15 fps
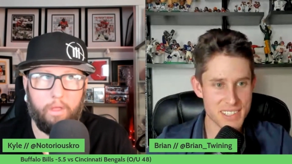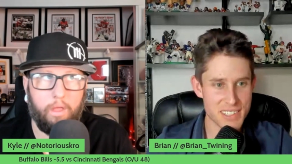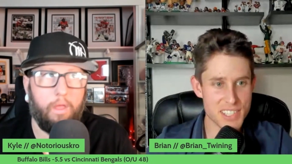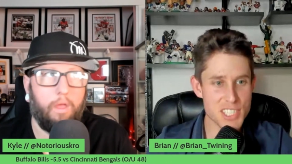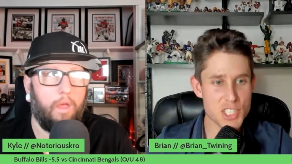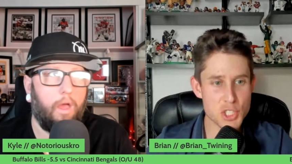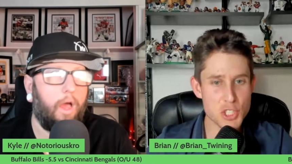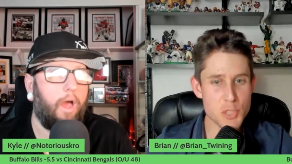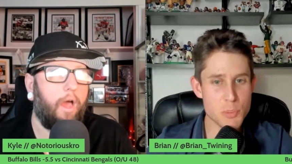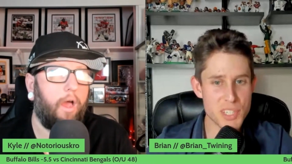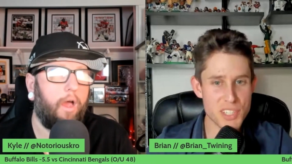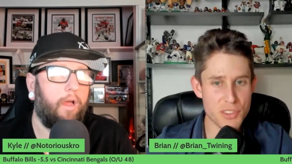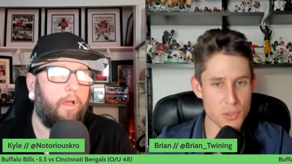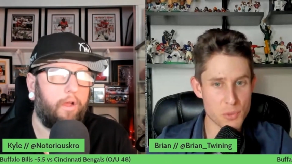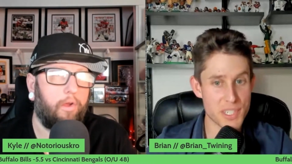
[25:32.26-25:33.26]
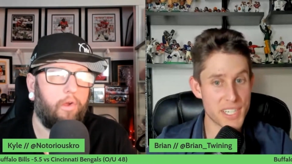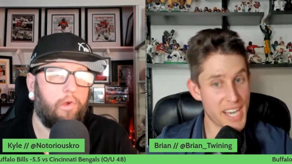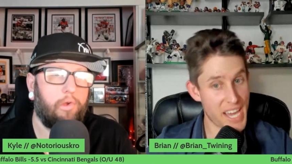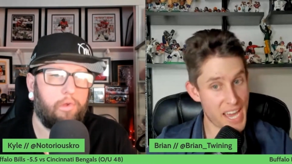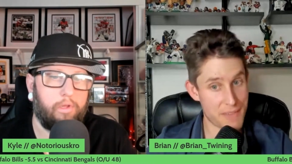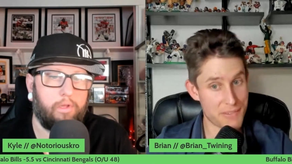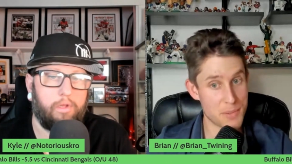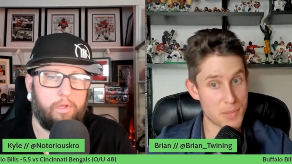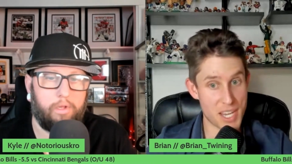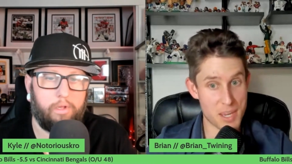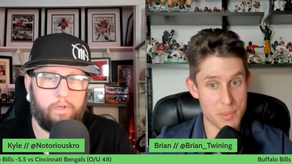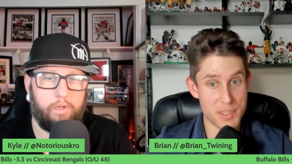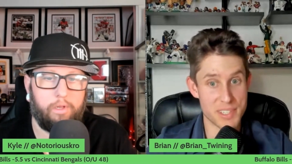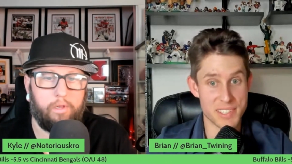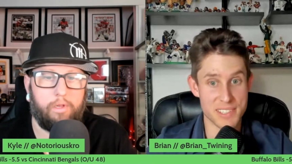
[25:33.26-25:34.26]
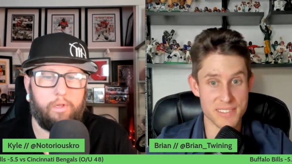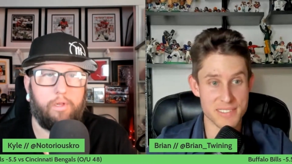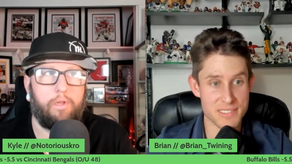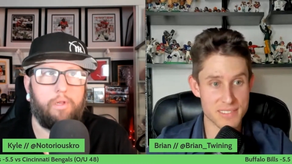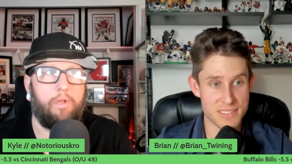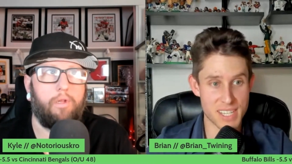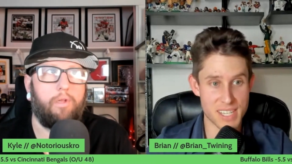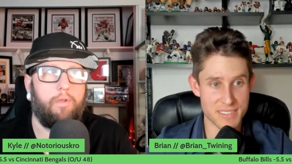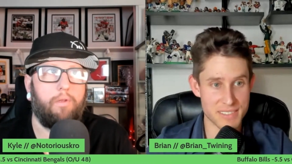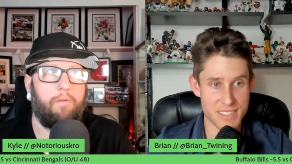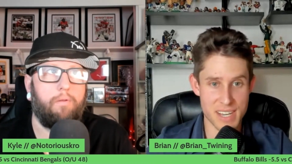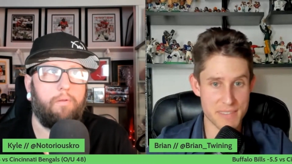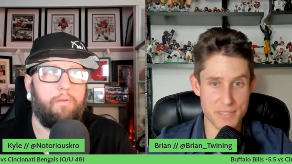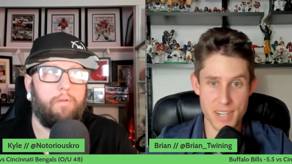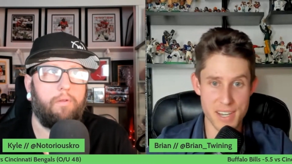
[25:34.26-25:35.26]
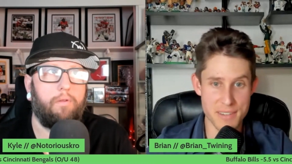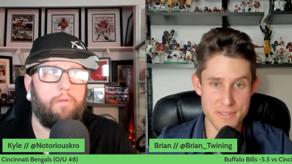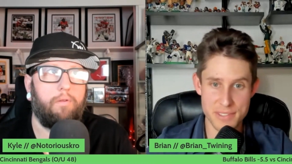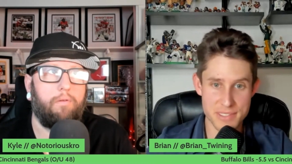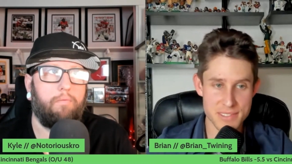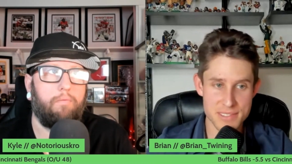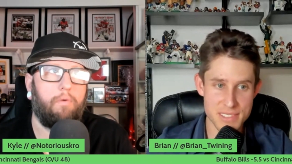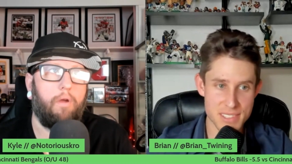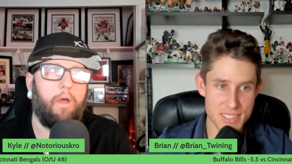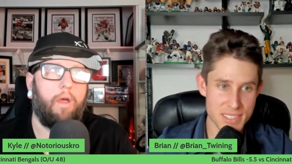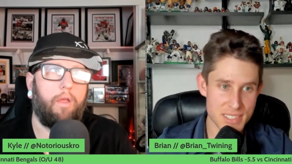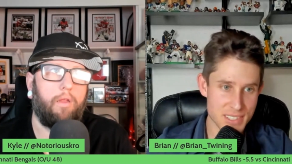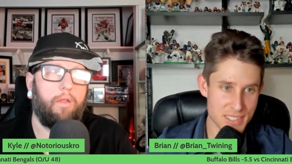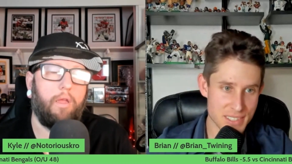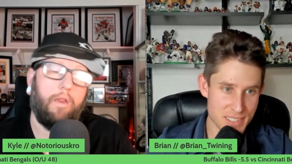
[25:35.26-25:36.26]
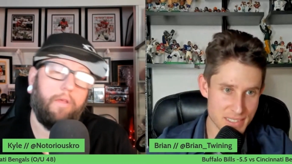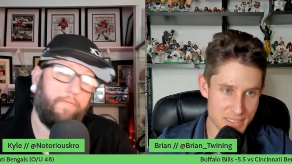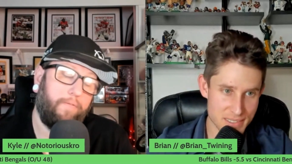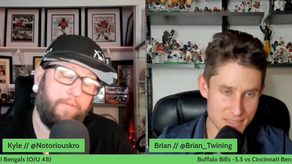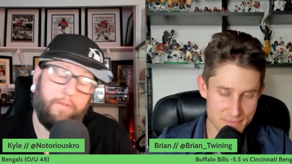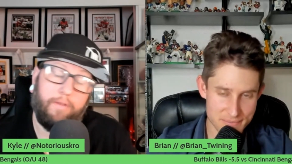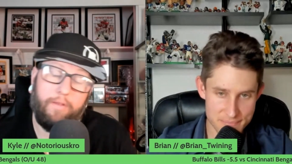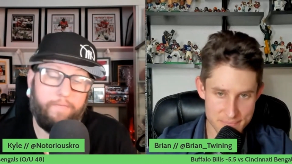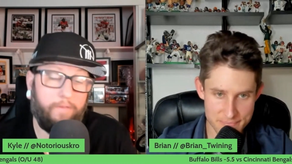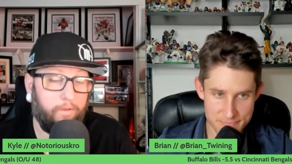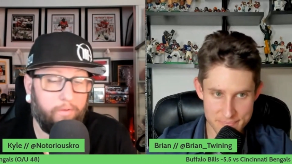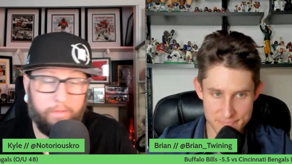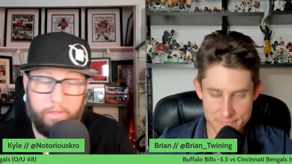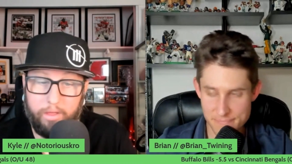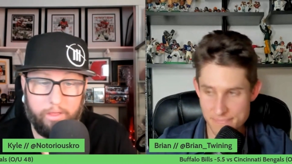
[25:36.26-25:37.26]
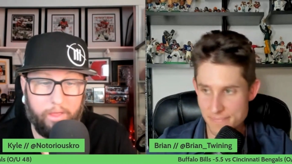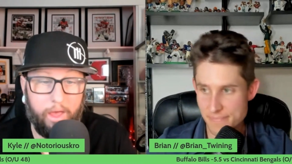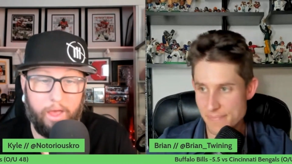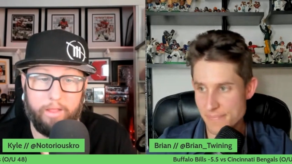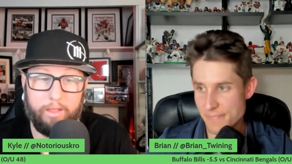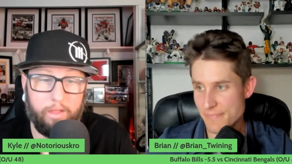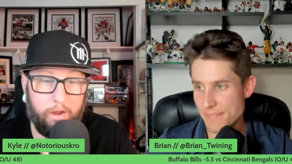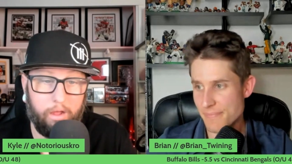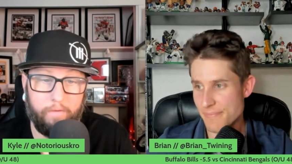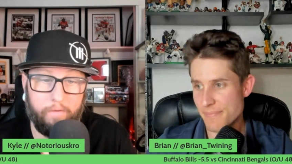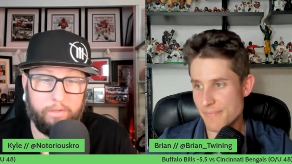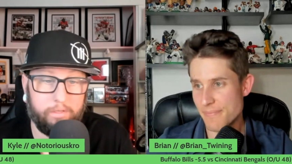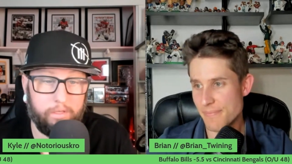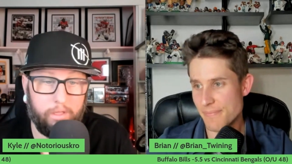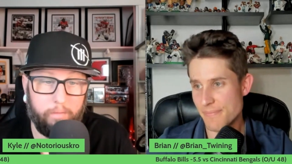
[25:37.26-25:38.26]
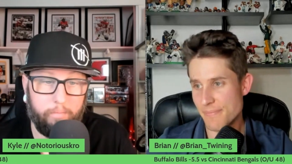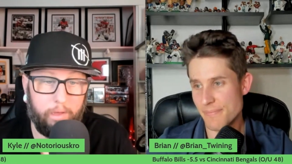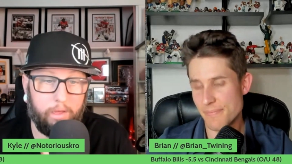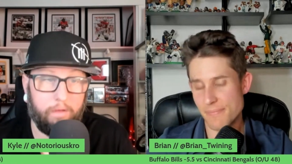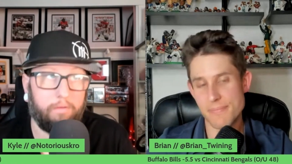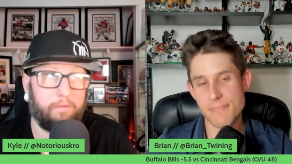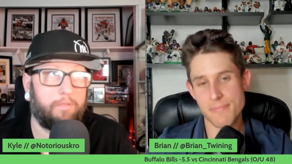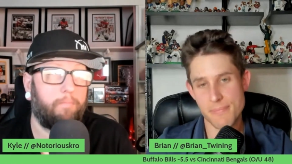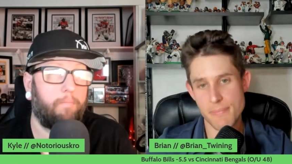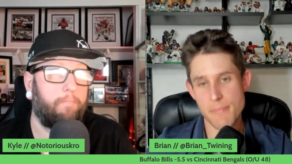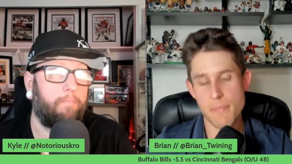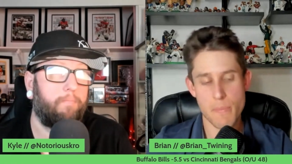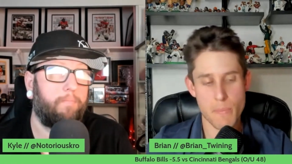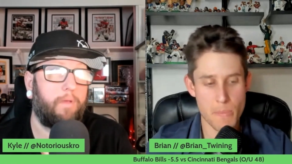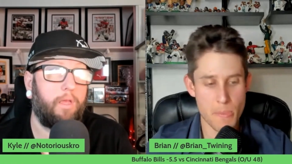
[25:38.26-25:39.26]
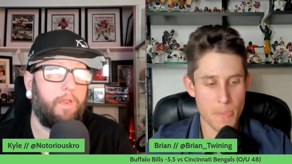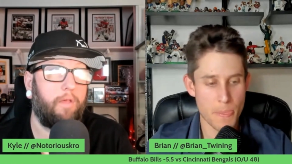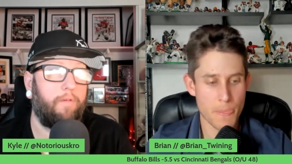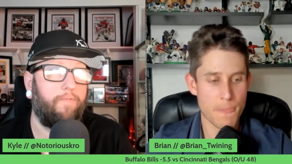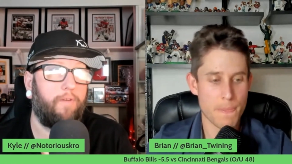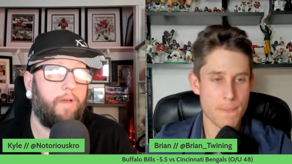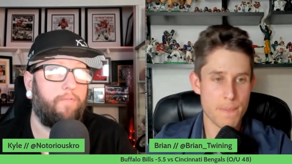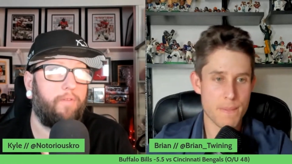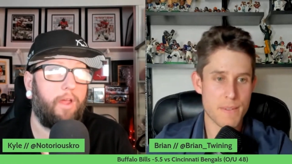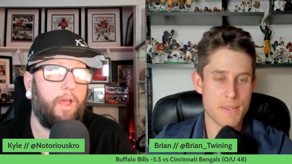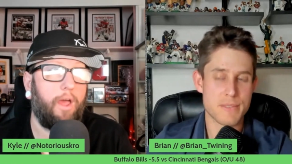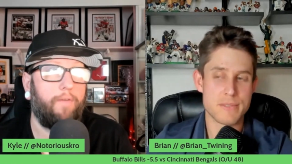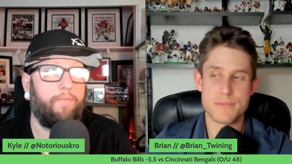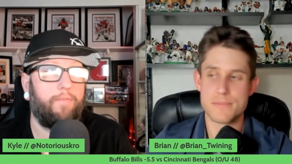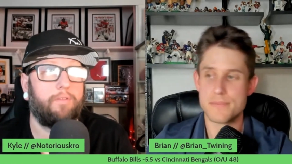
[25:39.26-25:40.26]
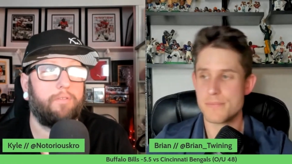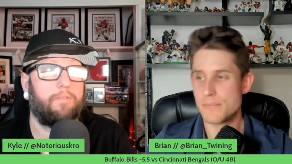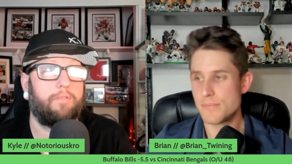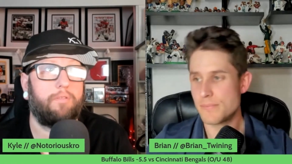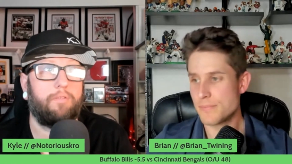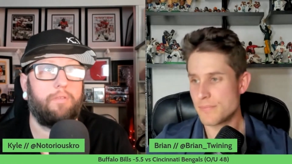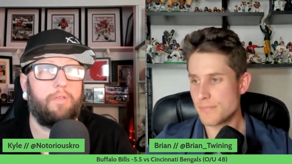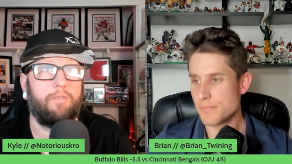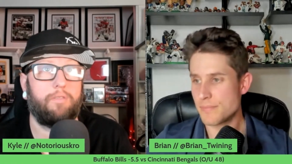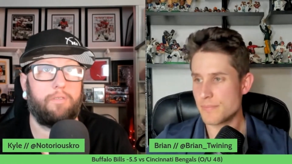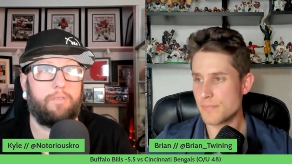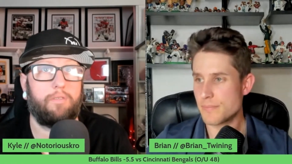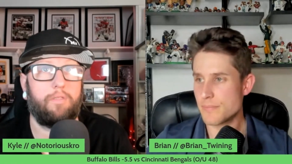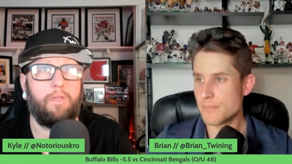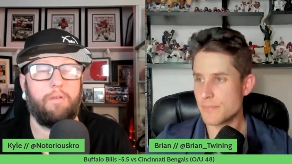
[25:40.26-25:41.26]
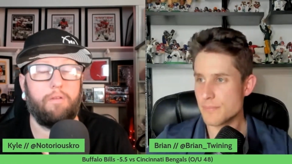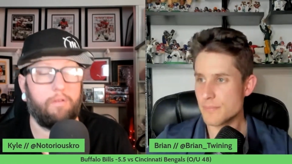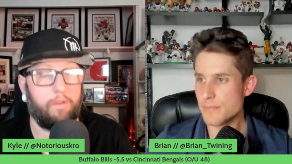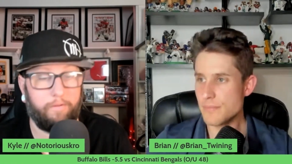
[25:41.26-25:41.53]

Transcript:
Speaker 1: this should be three and a half, in my opinion not not five.
Speaker 2: Right. And if if you think that, then obviously the Bengals getting five and a half is is a steal. And